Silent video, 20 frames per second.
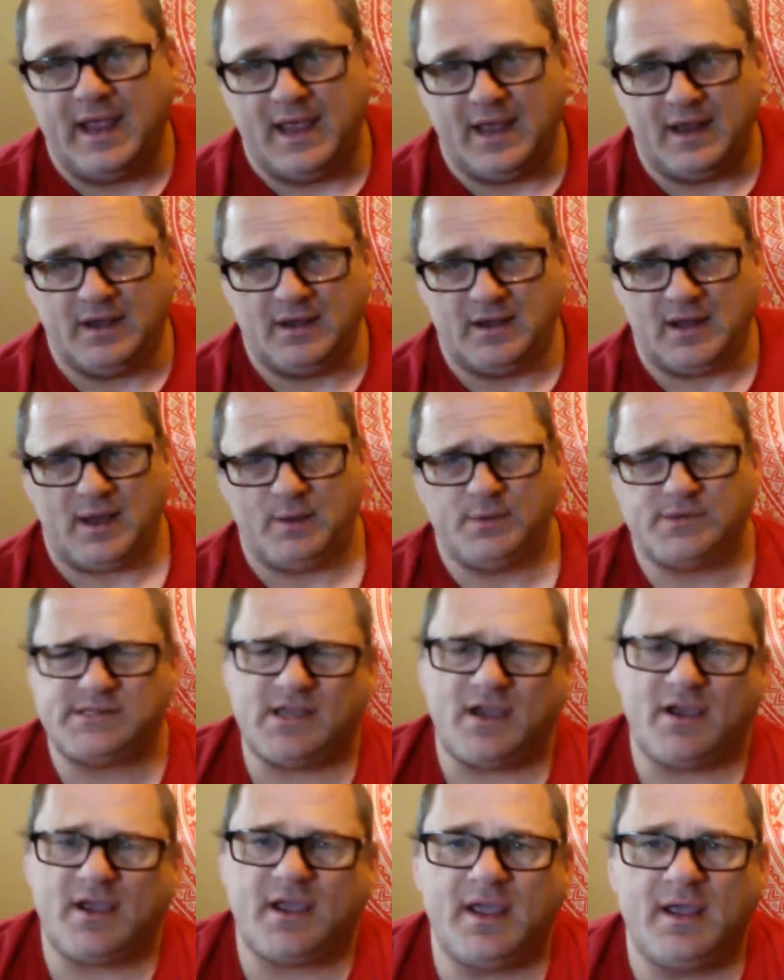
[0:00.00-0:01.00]
and I was
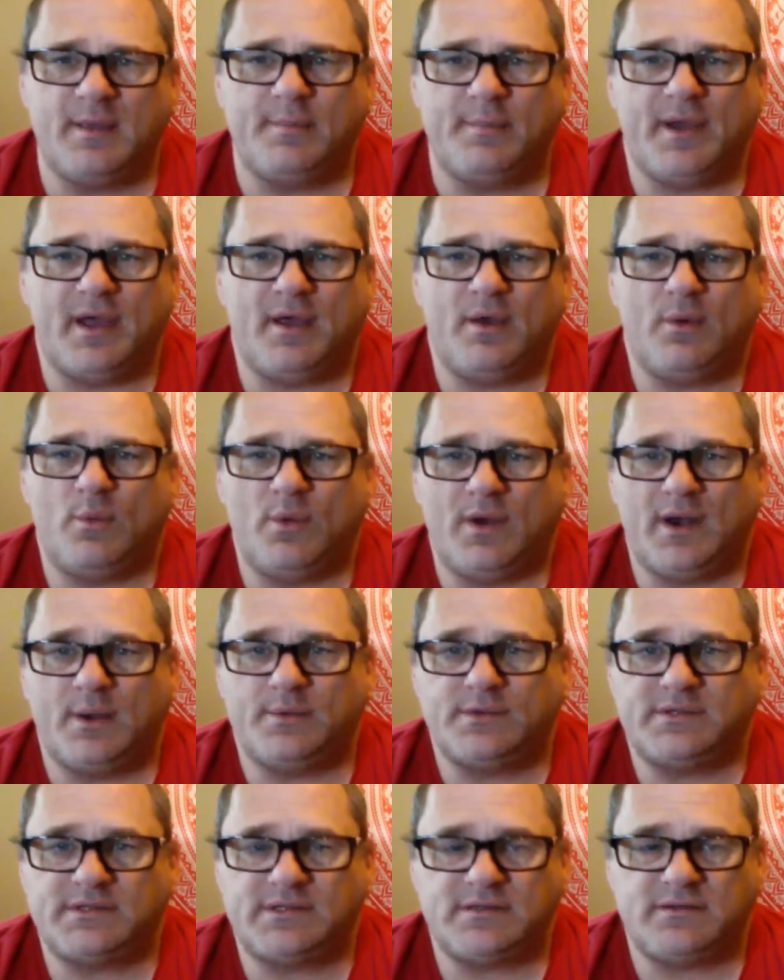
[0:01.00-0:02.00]
talking about when I
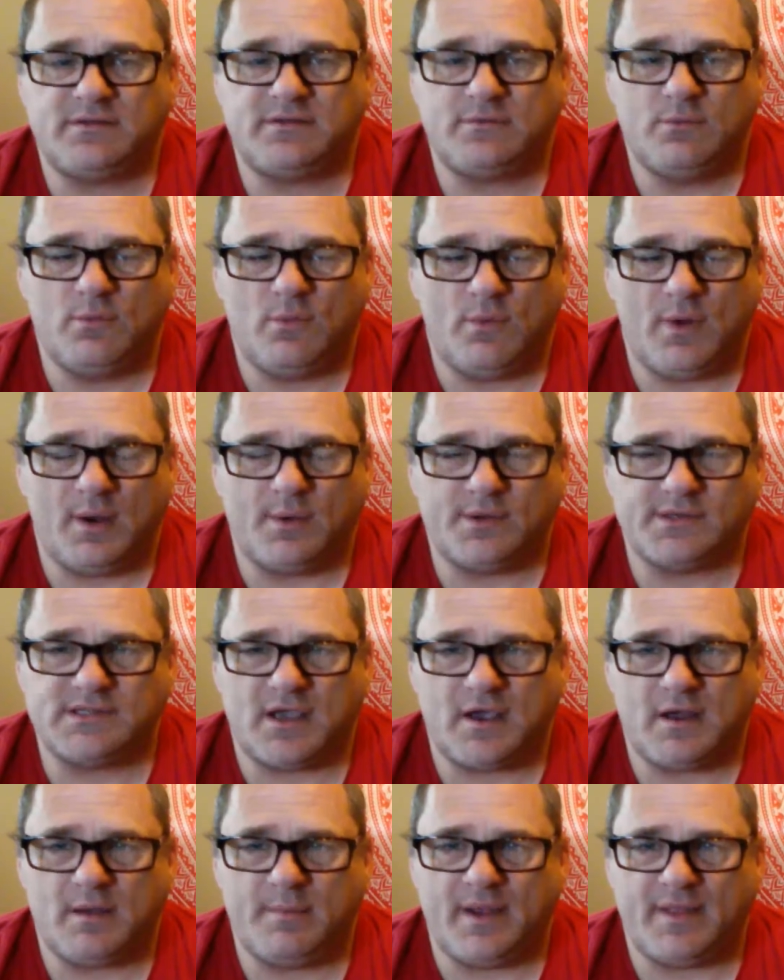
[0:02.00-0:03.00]
was
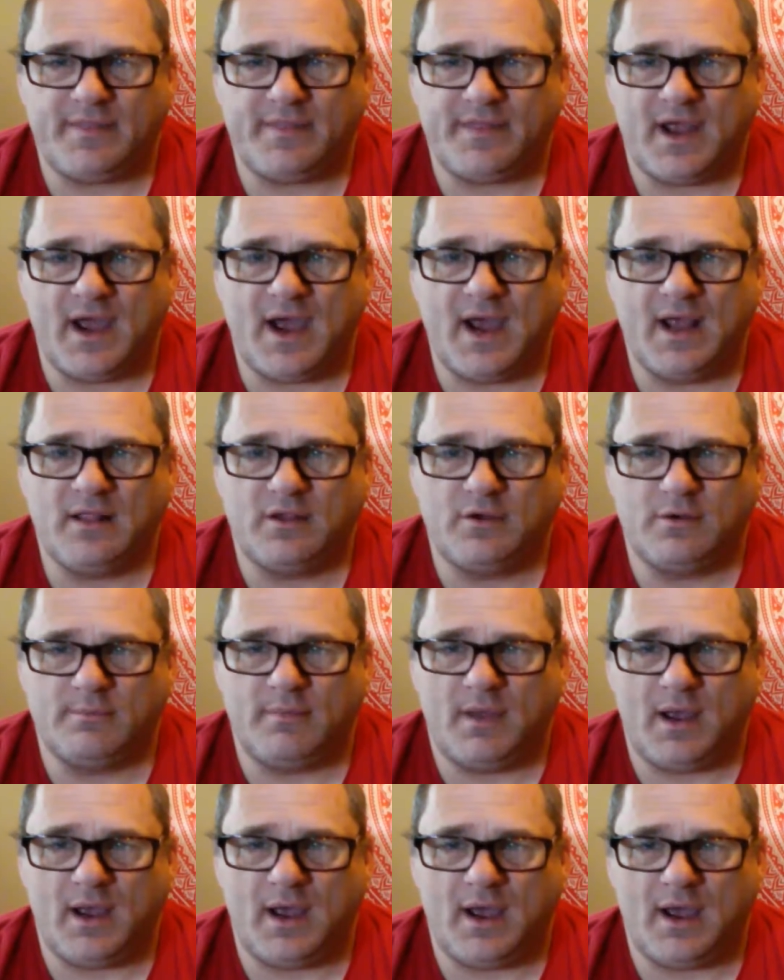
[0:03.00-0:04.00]
talking about the
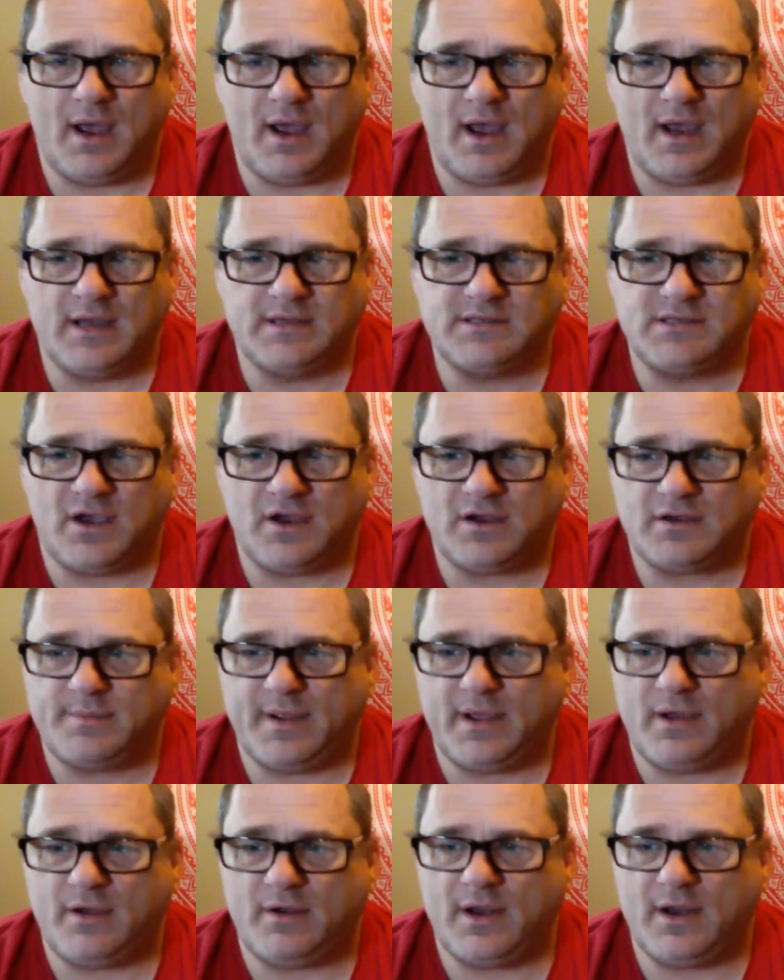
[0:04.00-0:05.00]
iLoom, I talked
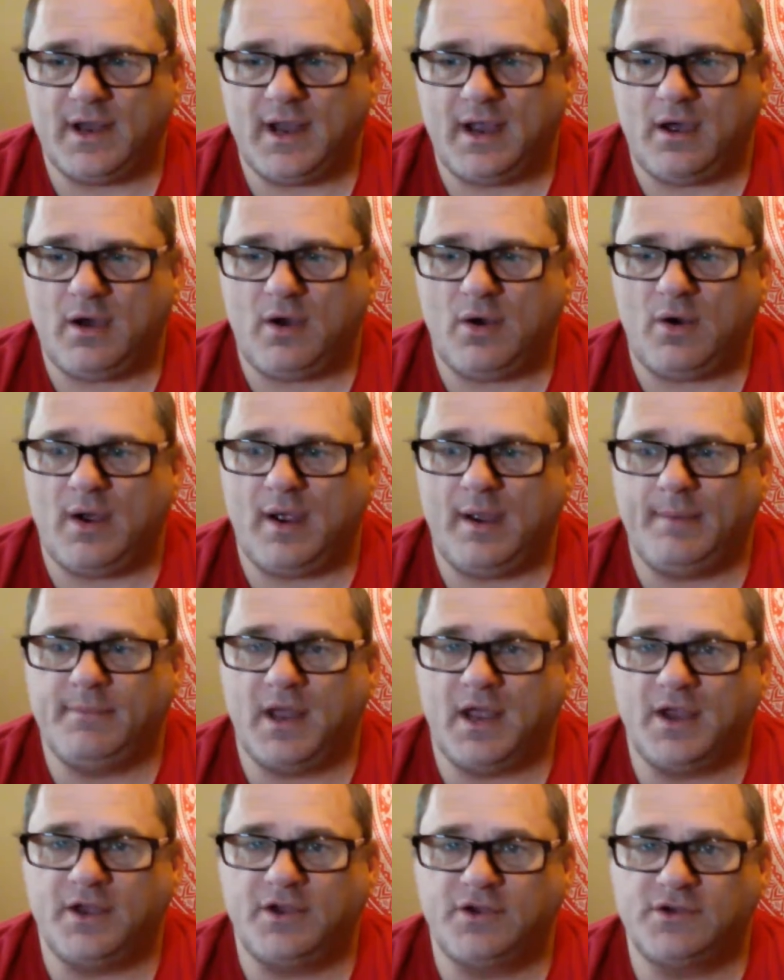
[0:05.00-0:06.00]
about how I'm
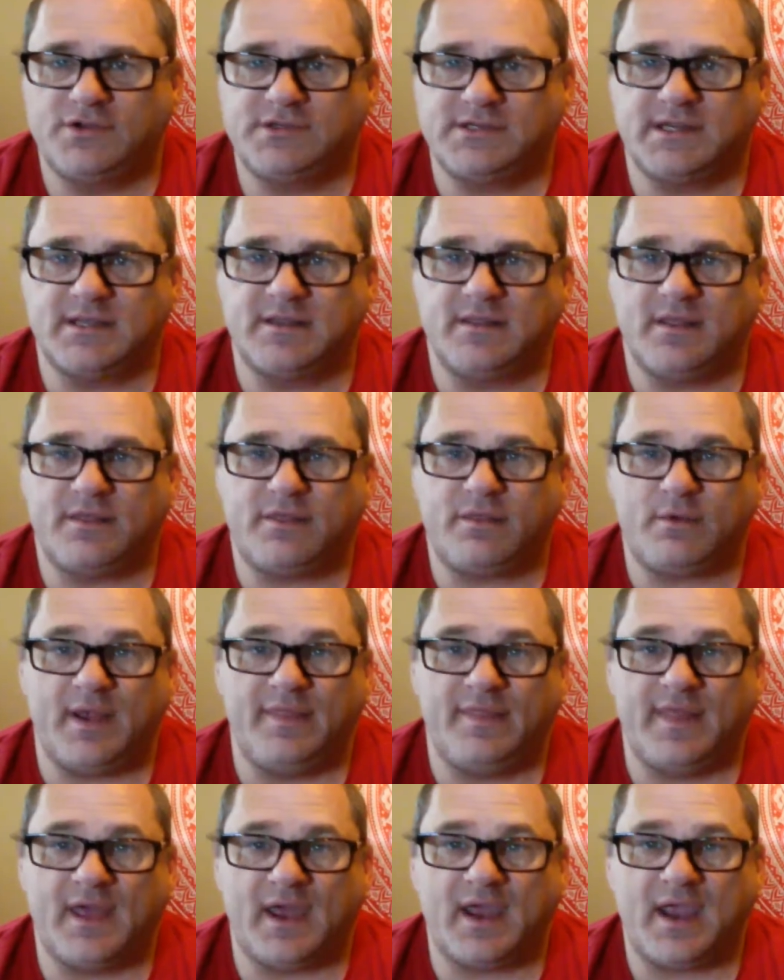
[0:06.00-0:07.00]
not using the
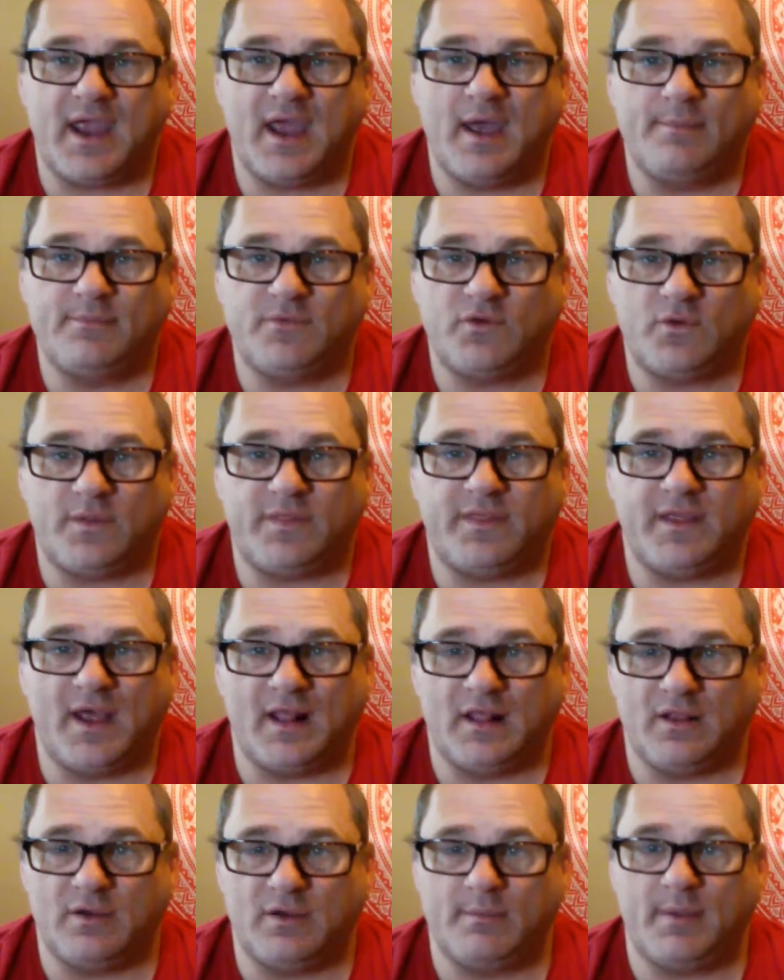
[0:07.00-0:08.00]
thread that comes with the
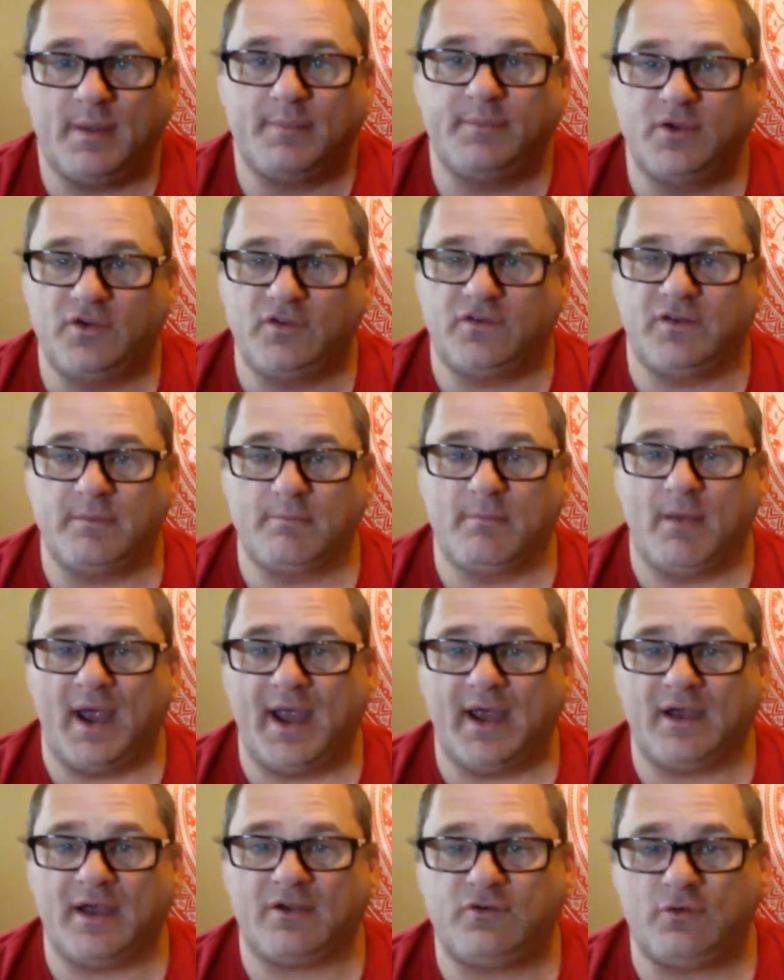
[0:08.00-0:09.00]
iLoom. I'm using
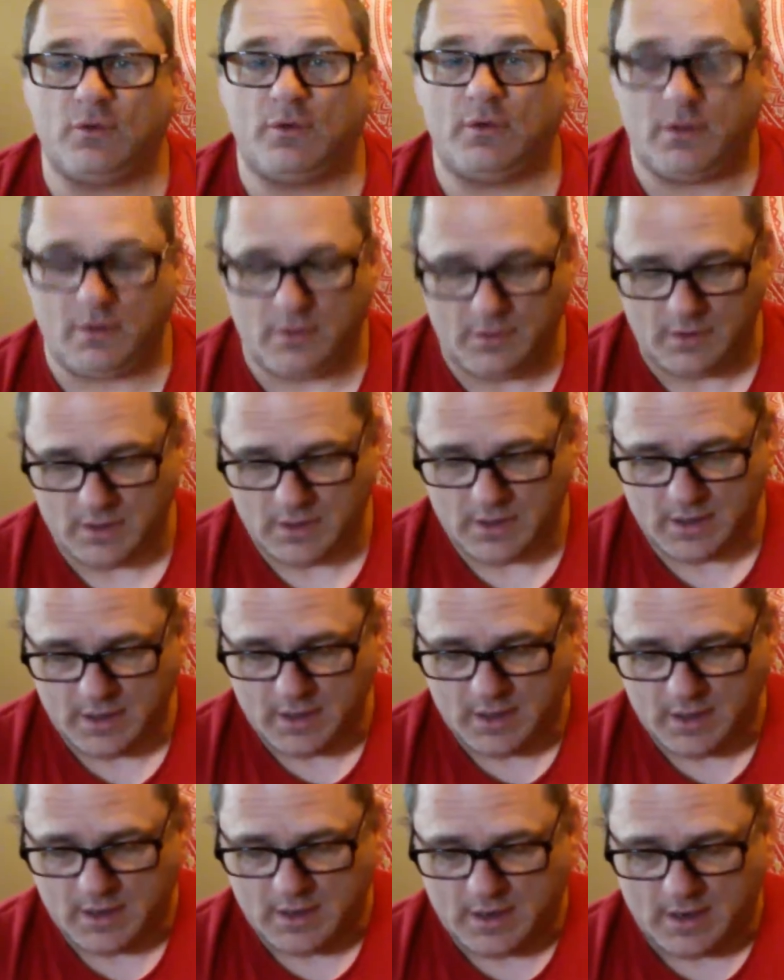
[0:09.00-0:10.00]
my actual
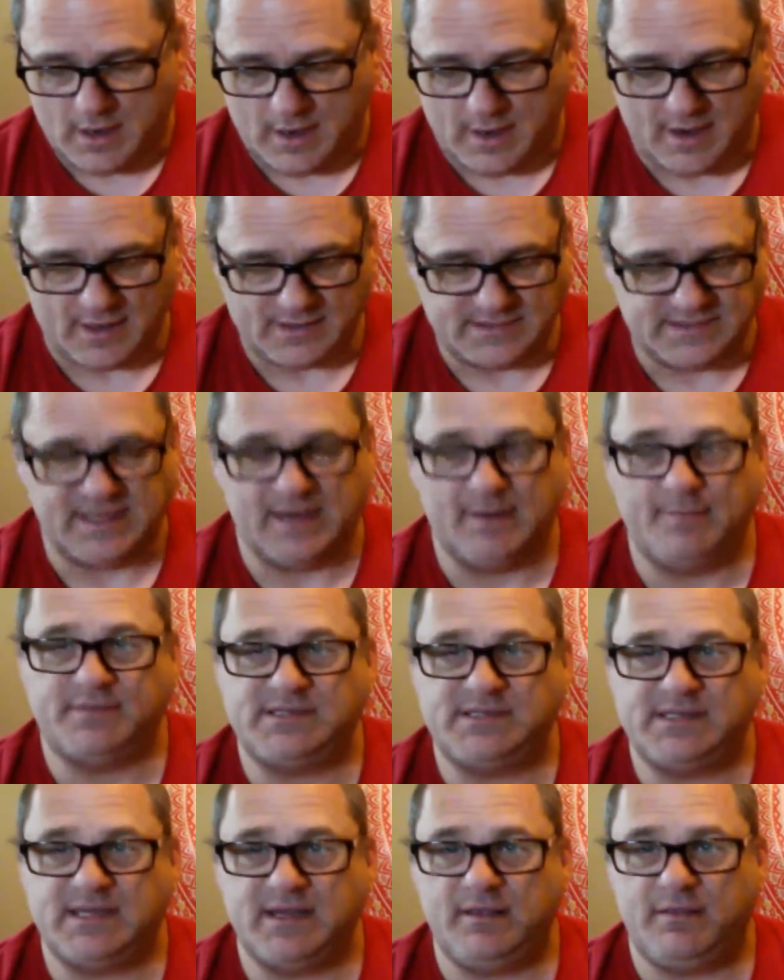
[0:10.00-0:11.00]

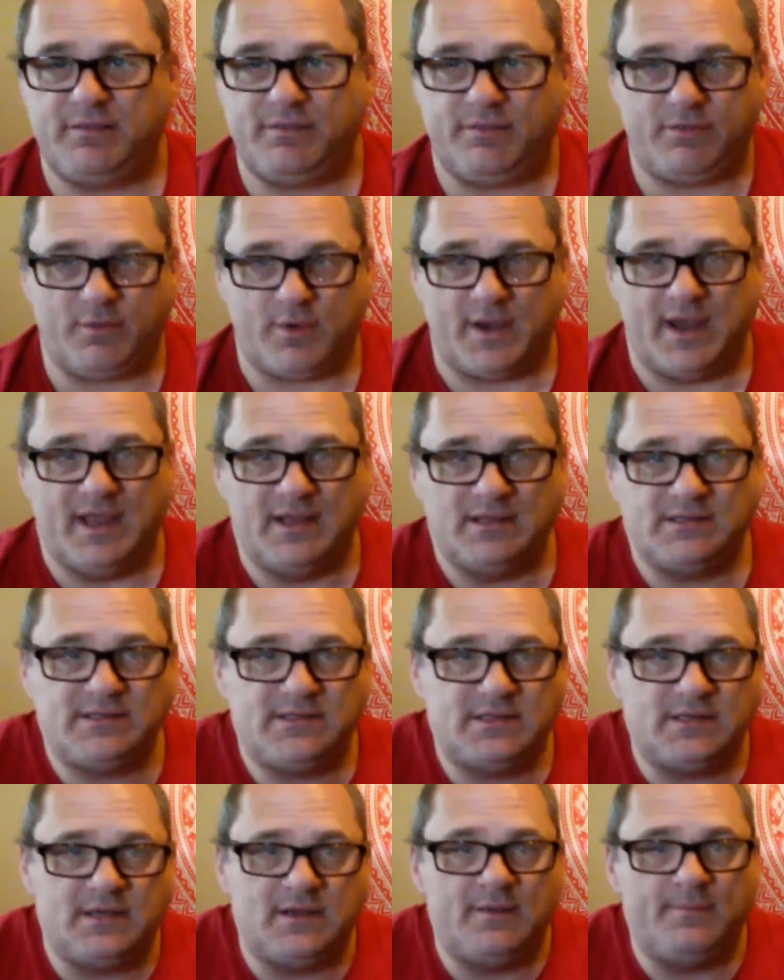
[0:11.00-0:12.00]
DMC
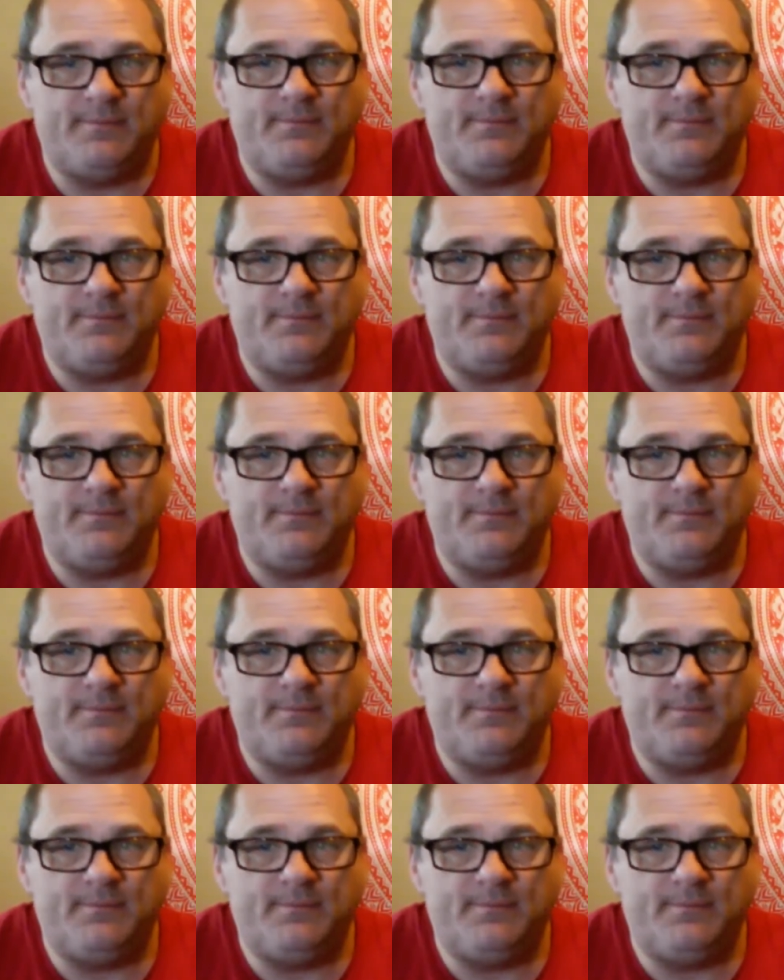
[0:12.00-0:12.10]
threads,